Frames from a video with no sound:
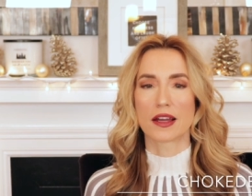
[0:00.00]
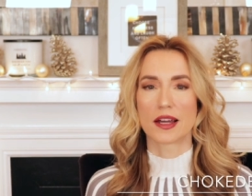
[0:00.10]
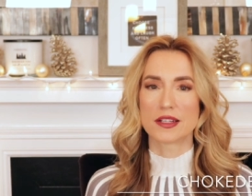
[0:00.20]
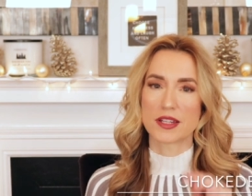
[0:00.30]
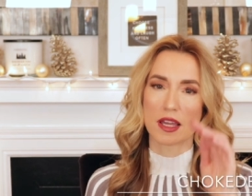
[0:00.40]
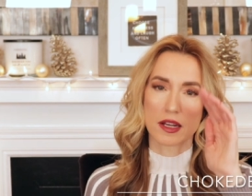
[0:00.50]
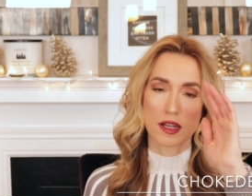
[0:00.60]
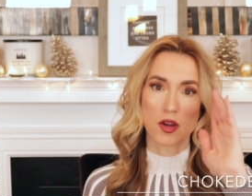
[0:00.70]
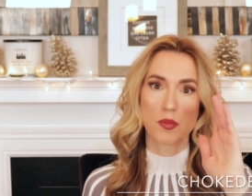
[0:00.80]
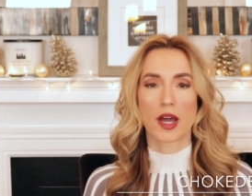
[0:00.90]
hot day and I
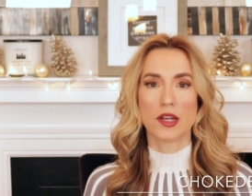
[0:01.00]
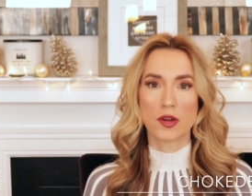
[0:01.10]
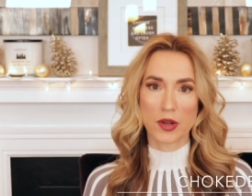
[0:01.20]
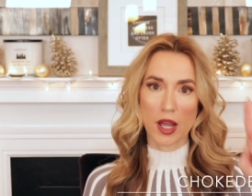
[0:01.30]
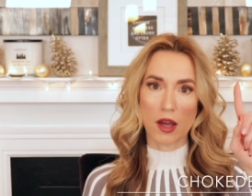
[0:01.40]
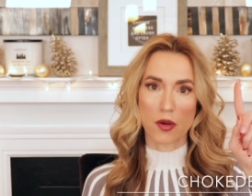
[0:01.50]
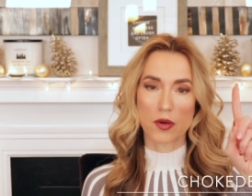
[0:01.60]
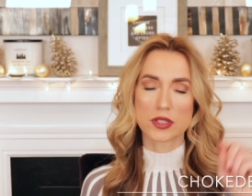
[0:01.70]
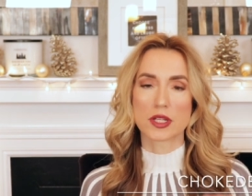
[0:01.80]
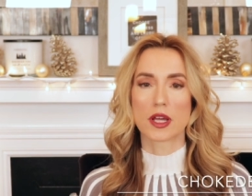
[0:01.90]
know I know
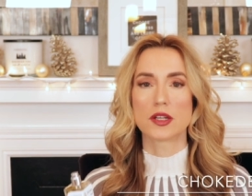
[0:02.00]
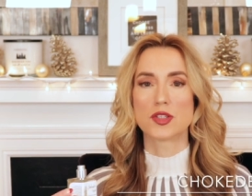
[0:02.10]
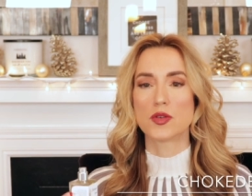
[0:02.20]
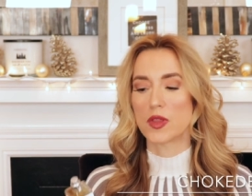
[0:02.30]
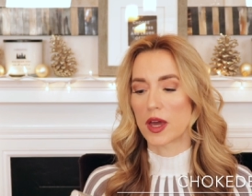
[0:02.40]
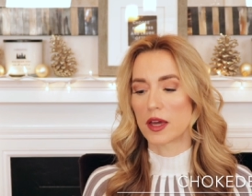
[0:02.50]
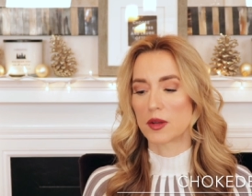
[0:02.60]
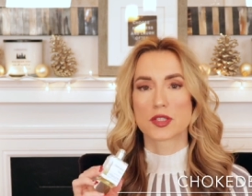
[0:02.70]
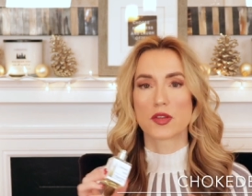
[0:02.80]
now to not do that.